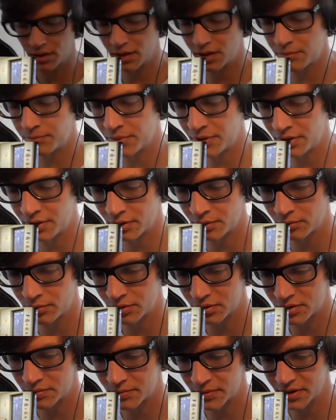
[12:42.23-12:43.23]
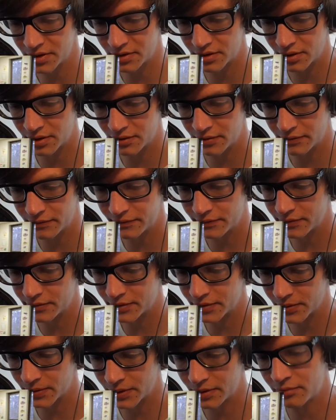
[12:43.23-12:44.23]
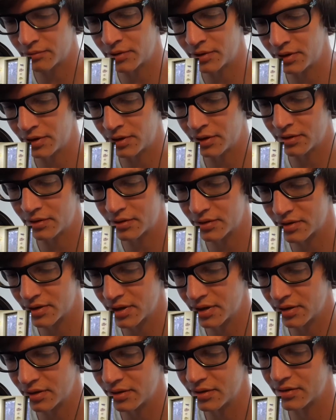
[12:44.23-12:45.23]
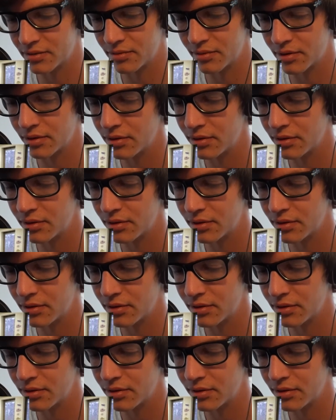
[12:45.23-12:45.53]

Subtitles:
I've been there once myself, so I'll really understand this one.